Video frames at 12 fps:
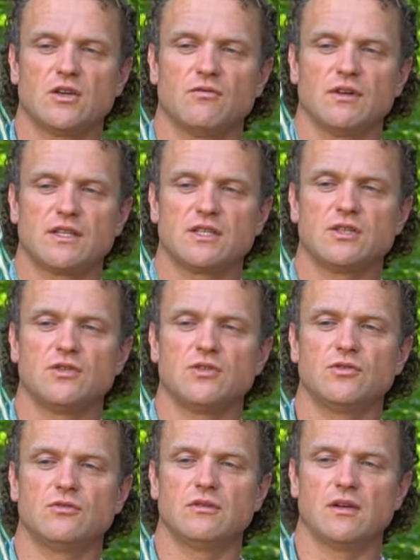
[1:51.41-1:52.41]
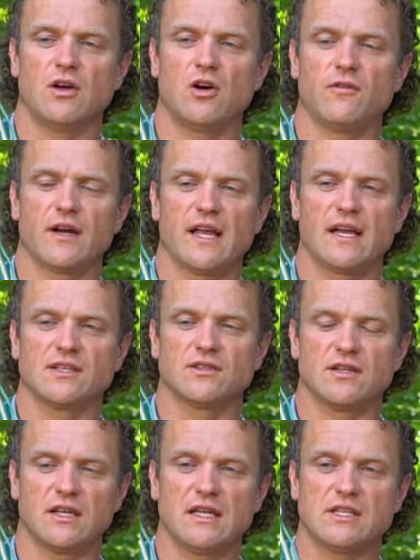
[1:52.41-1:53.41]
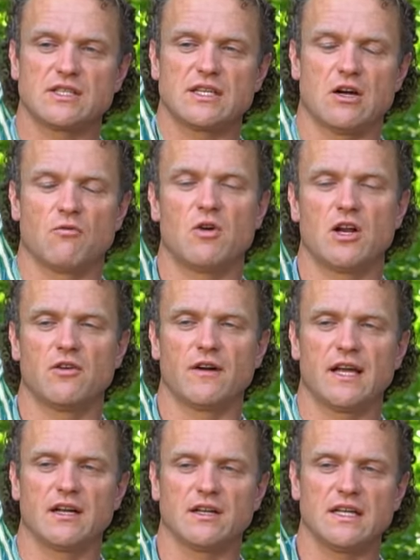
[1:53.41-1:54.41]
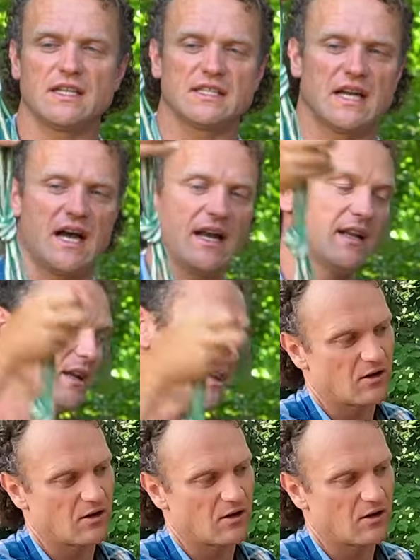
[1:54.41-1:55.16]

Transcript: with 2 overhands on each, or 1 overhand on each side,